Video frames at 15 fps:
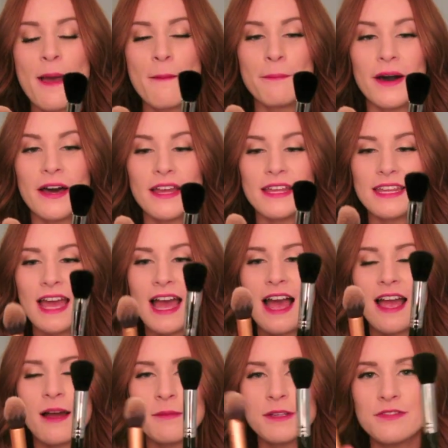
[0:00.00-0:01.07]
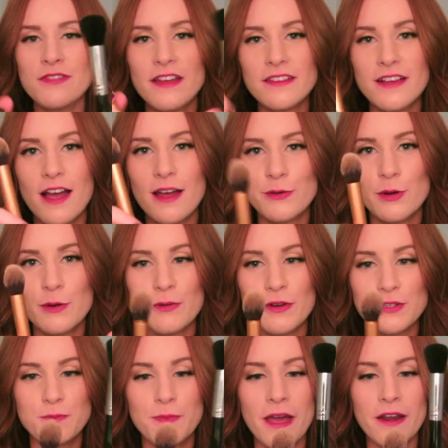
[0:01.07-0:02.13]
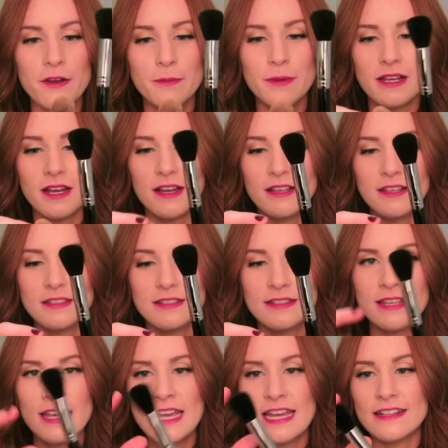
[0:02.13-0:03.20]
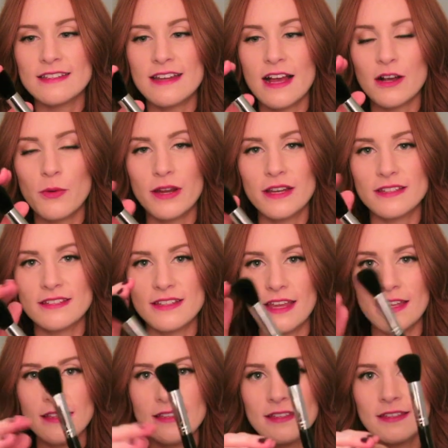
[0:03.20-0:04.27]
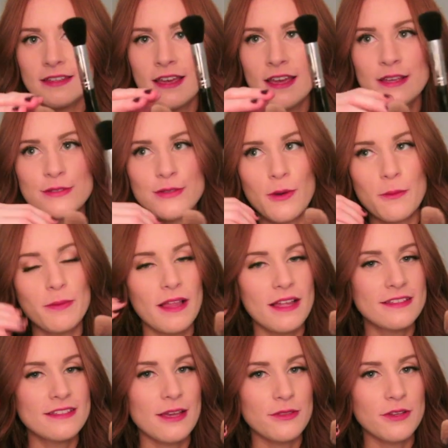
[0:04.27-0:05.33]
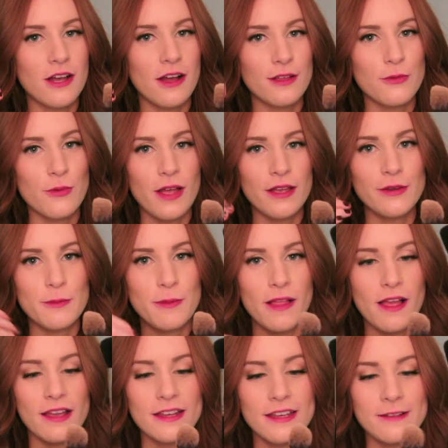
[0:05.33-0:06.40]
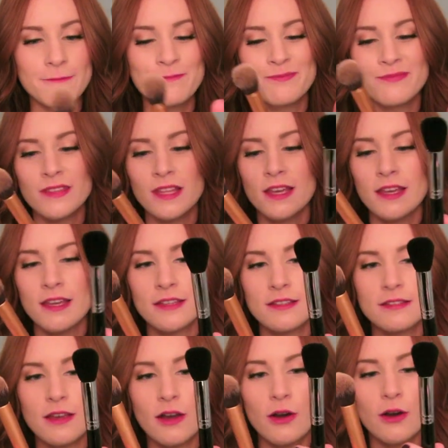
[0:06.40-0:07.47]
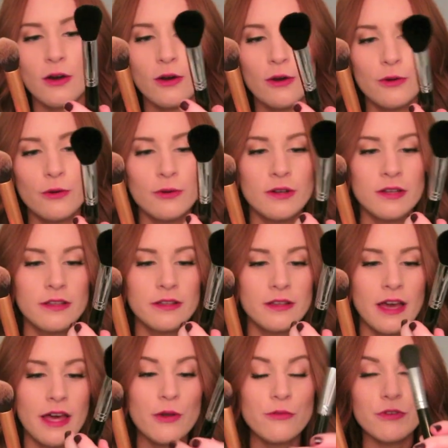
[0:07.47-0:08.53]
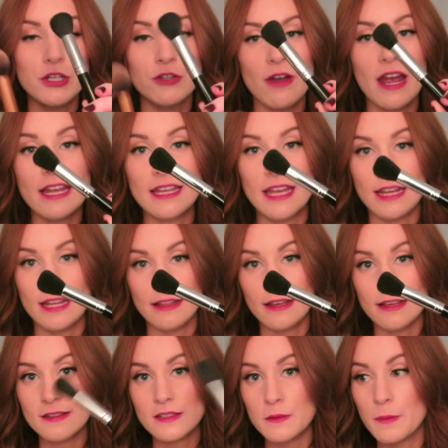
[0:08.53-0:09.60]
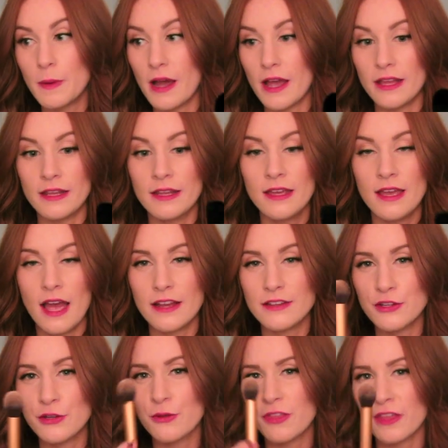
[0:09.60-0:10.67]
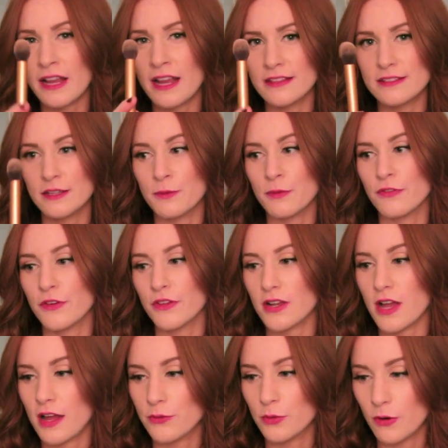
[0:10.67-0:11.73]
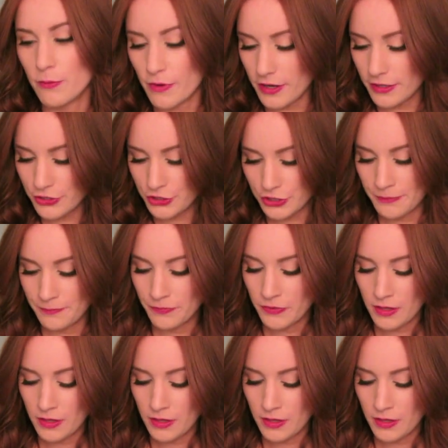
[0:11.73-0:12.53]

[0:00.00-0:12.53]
But yeah, I almost find a contour brush better because it's not quite as dense, so it blends out the color while you're applying it. So I don't regret getting this, but I do think I still prefer the contour brush.